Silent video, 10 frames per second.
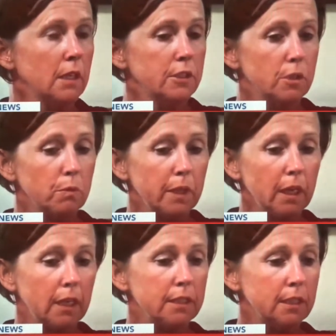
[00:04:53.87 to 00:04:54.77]
So we
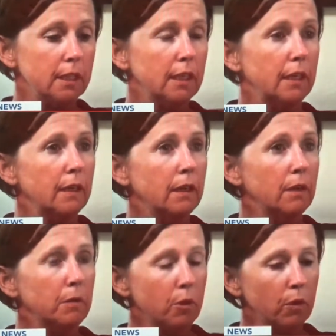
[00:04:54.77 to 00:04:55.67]
got to the
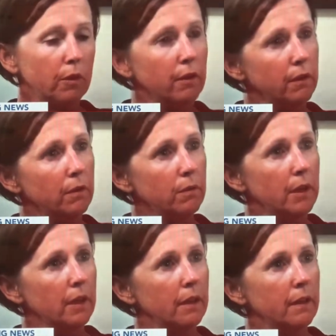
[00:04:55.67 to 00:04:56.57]
corner
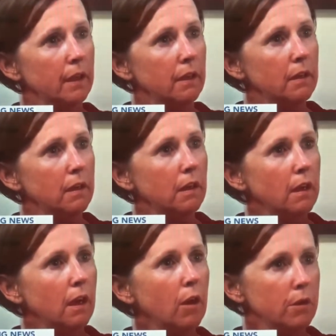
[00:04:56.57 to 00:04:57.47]
where the
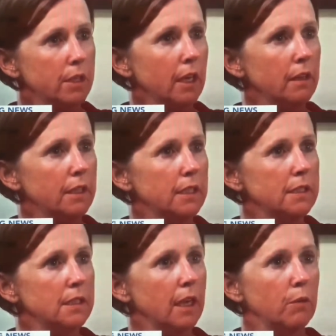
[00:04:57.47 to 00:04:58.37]
hotel
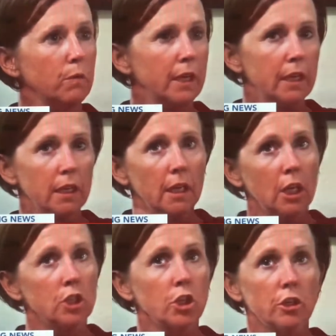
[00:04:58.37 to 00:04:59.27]
is, and we
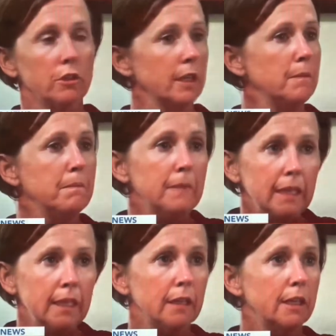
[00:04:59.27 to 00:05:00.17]

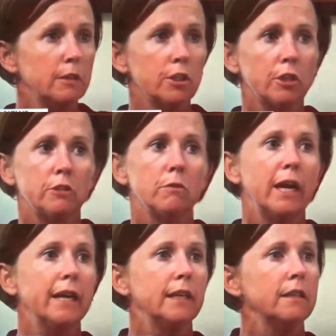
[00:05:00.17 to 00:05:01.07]
immediately turned
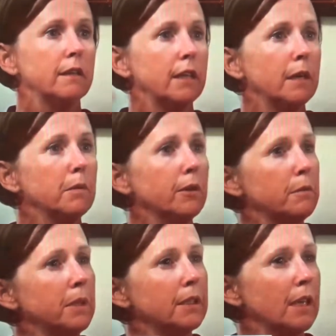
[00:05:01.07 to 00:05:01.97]
right into the neighborhood,
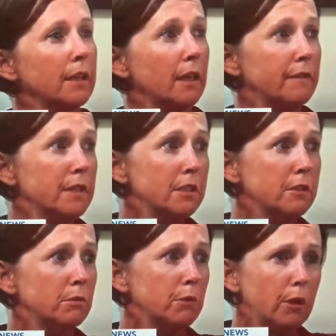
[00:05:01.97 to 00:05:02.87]
because I thought, if this is
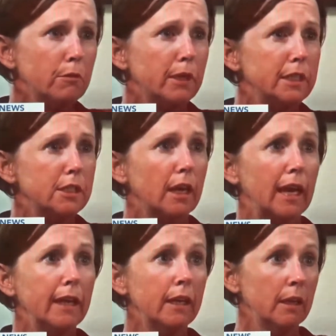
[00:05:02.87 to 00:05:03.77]
a road rage guy,